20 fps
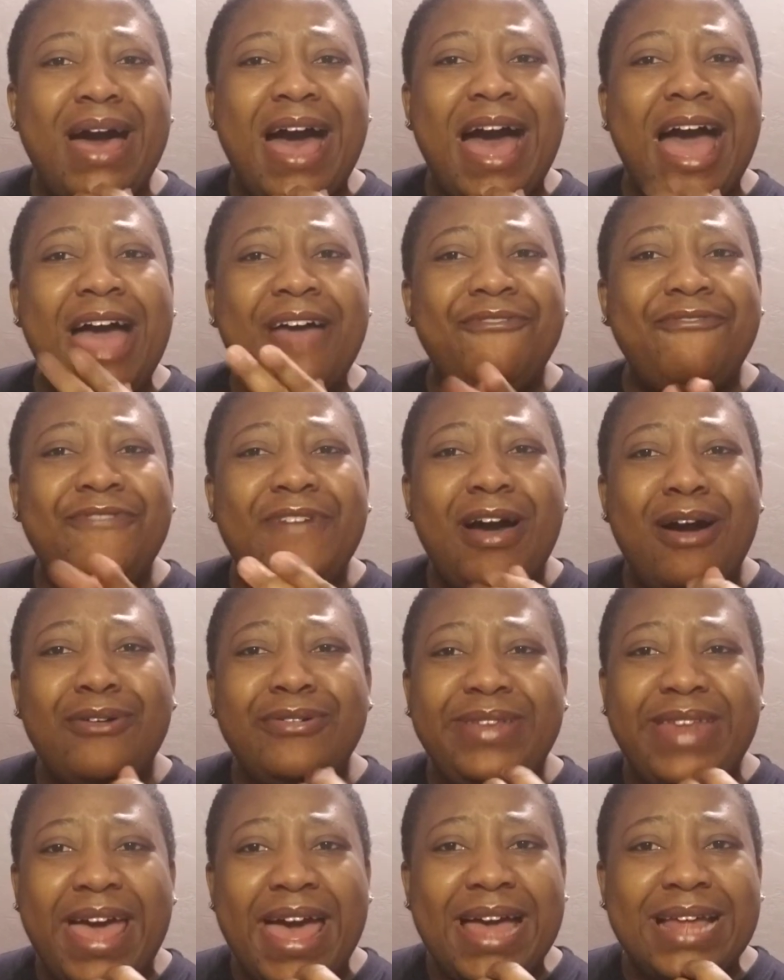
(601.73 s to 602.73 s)
I
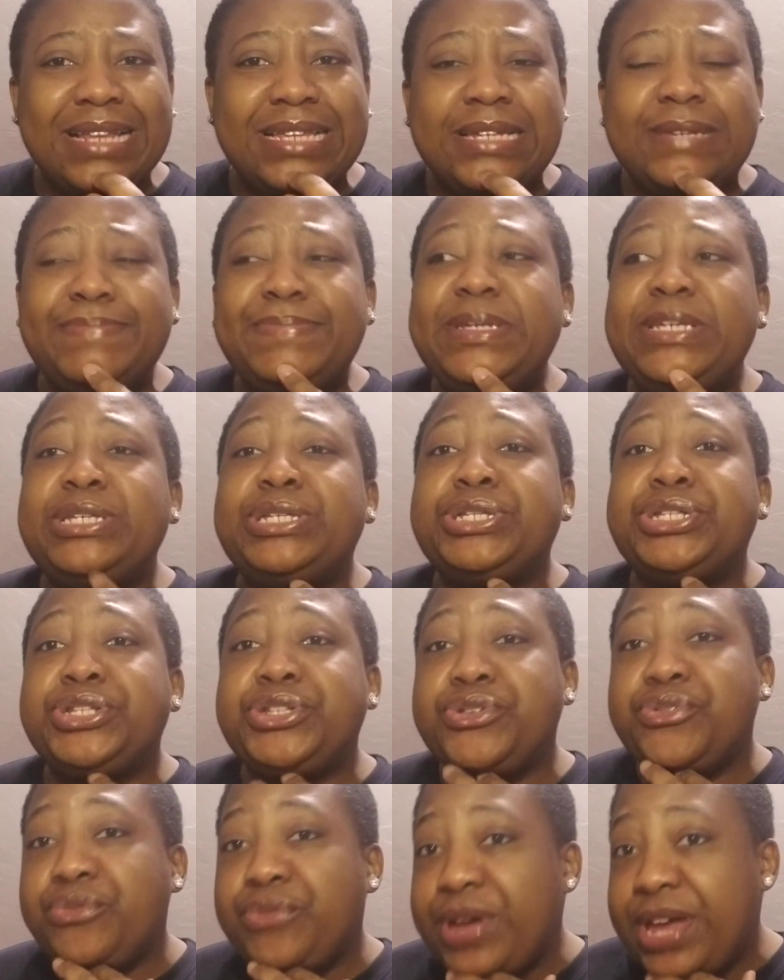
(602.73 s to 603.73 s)
found that to be
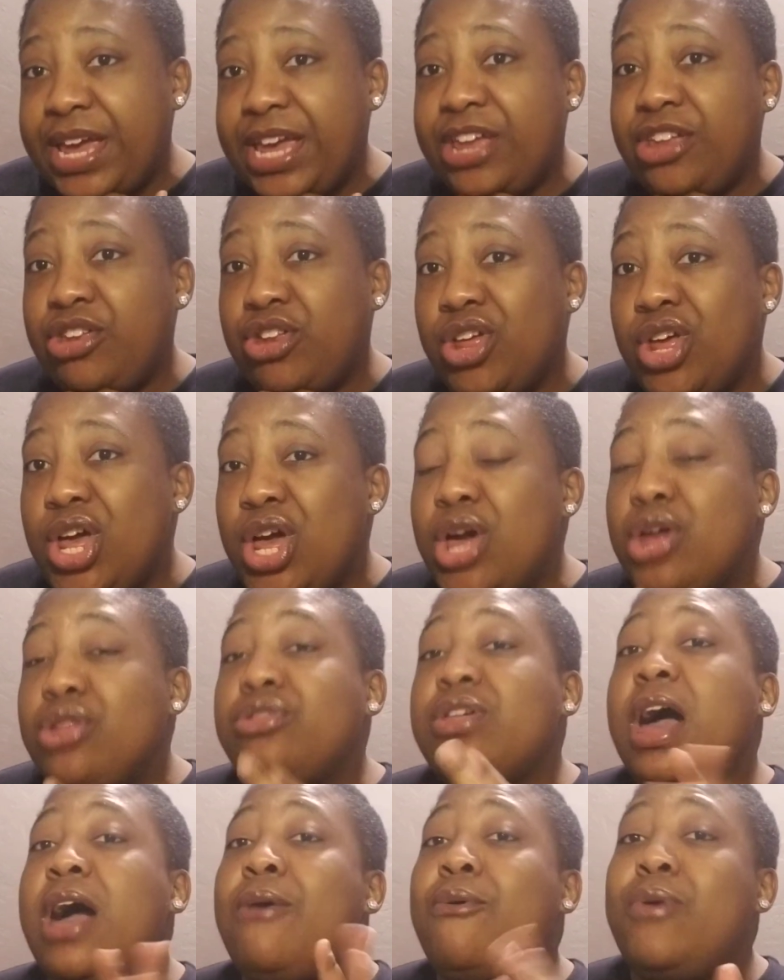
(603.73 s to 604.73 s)
strange. So
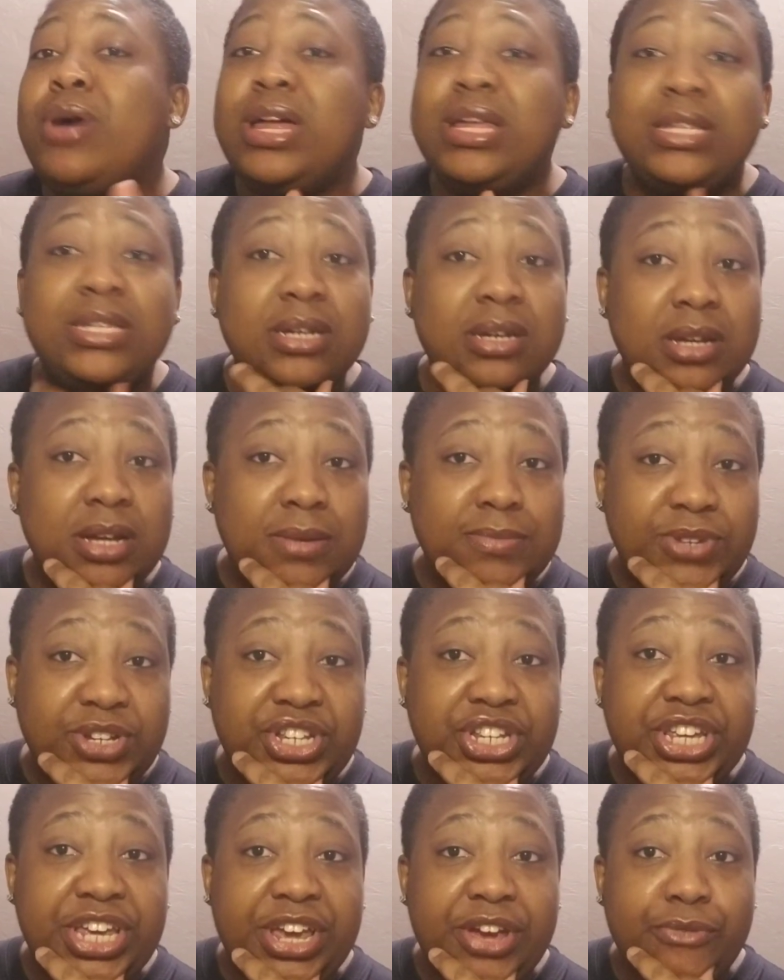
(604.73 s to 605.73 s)
I wanted to come
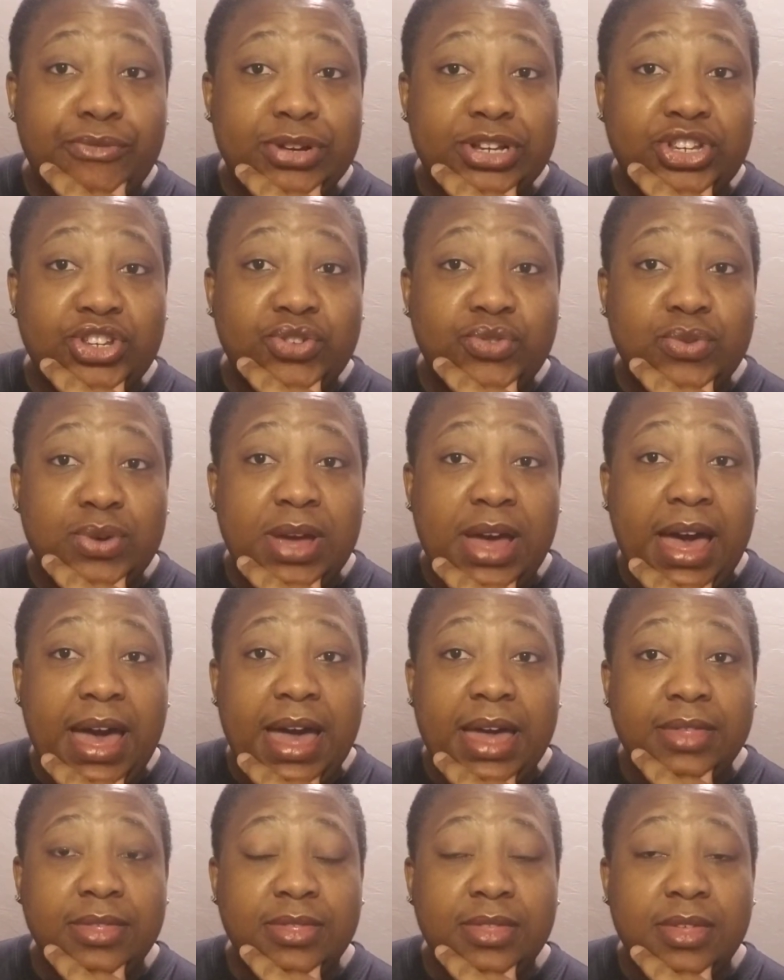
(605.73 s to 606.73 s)
share with you
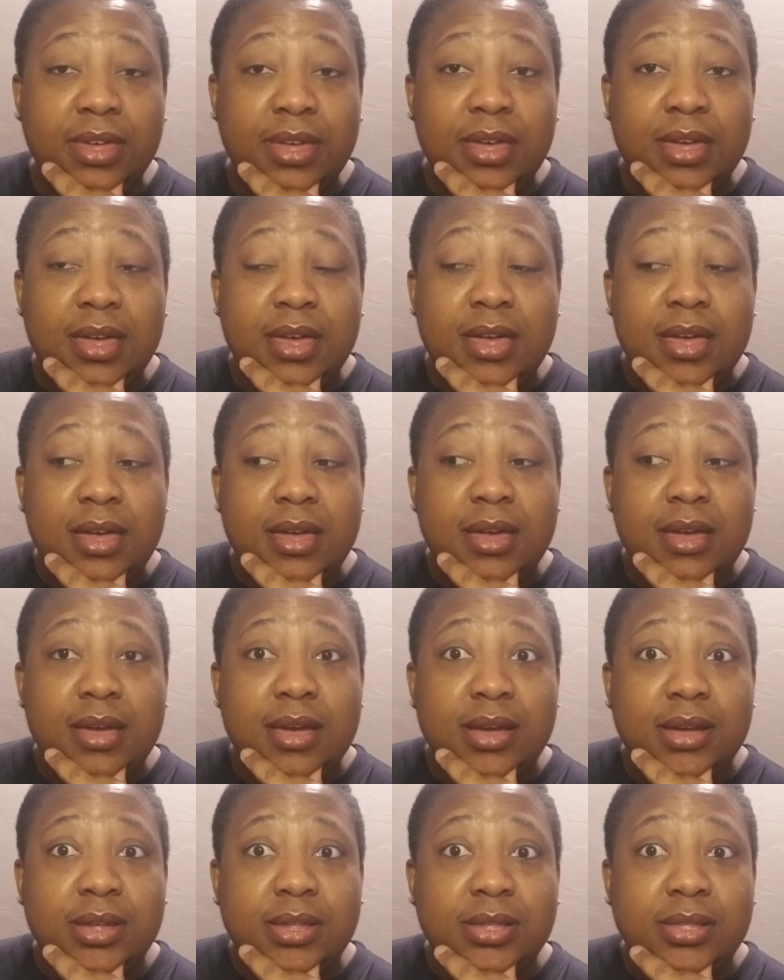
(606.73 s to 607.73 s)
guys
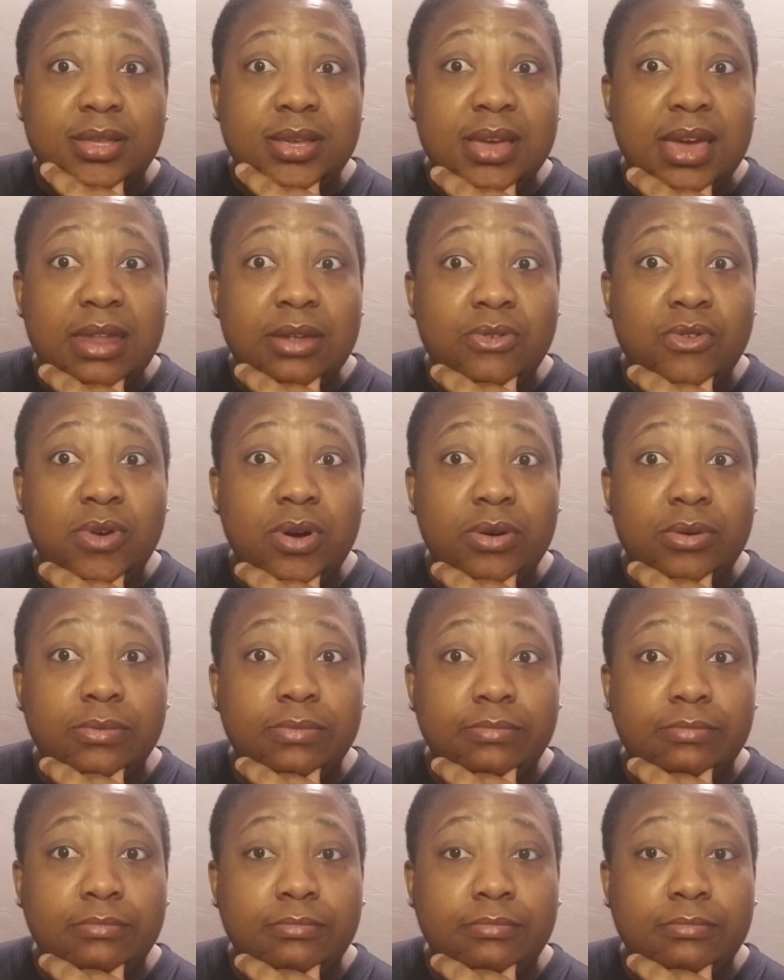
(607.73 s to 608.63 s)
to get a quote.